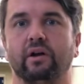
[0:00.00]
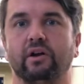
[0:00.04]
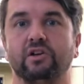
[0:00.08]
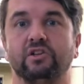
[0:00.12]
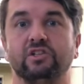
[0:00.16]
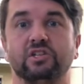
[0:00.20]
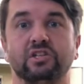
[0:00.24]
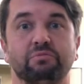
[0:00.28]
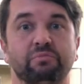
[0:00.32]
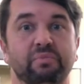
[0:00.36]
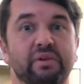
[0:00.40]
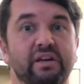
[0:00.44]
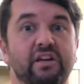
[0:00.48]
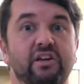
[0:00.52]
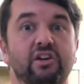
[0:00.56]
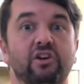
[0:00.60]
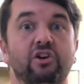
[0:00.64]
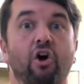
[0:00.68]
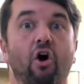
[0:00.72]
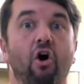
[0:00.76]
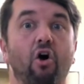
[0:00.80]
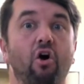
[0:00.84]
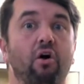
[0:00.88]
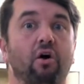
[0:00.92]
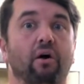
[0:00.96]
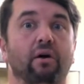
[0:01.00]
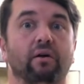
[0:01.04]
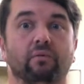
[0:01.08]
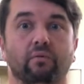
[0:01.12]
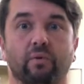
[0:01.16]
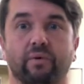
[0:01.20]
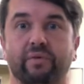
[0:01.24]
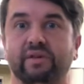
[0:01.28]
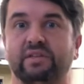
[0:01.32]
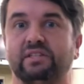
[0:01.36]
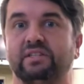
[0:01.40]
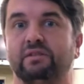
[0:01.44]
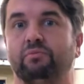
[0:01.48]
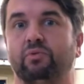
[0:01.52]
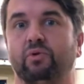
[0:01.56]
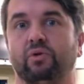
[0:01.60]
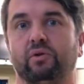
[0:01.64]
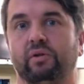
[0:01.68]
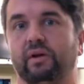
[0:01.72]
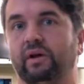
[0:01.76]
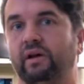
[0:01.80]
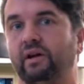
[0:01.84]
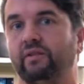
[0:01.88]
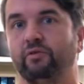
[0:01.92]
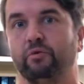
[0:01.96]
could just be gone with a simple
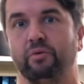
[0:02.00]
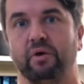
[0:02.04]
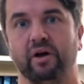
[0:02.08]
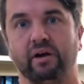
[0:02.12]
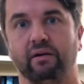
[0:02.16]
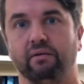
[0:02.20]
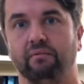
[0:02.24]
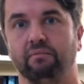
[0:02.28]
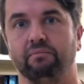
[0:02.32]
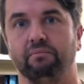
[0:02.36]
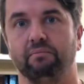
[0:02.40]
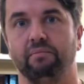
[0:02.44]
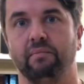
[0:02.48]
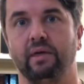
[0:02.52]
click of a button?